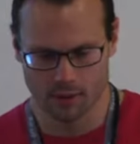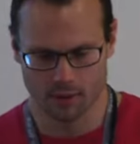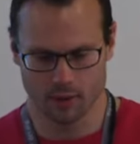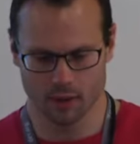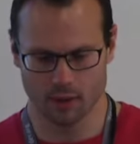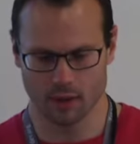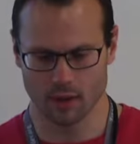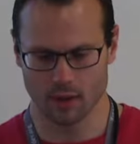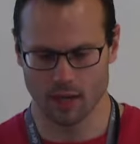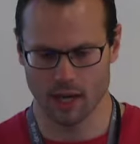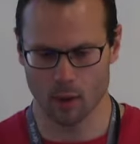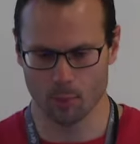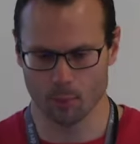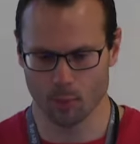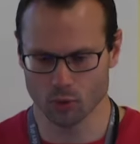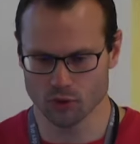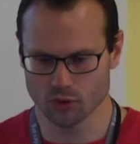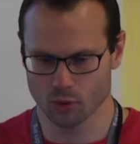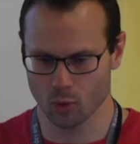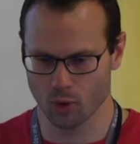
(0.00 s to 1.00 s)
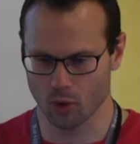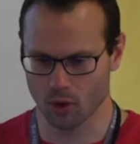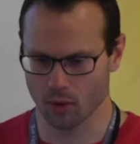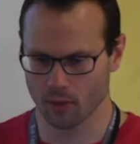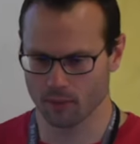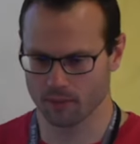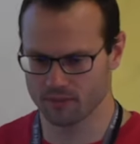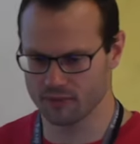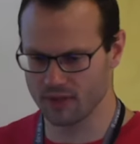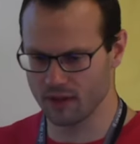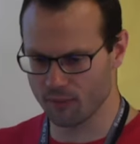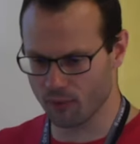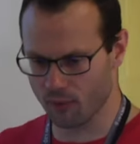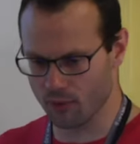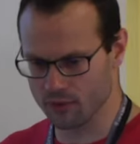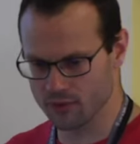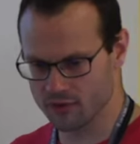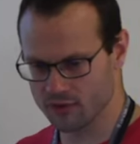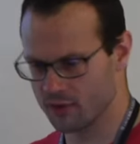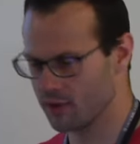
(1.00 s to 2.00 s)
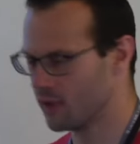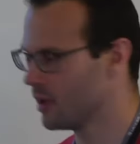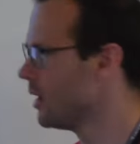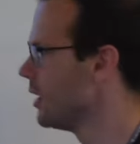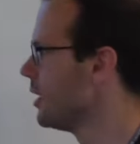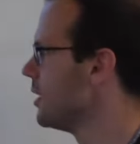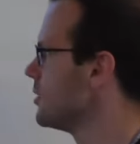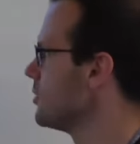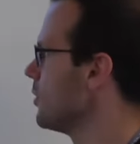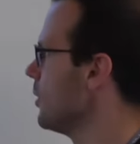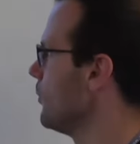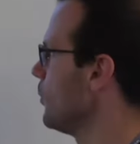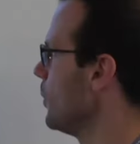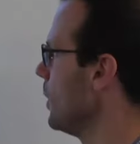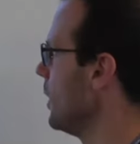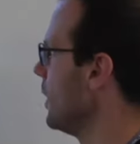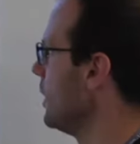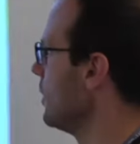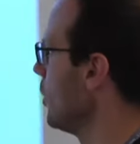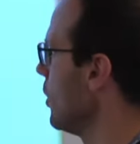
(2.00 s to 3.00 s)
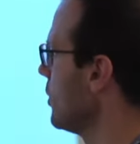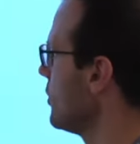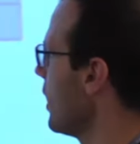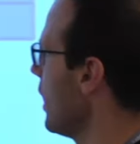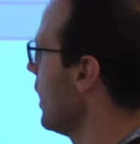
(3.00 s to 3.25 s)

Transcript: uh, how post-order differs. So if we looked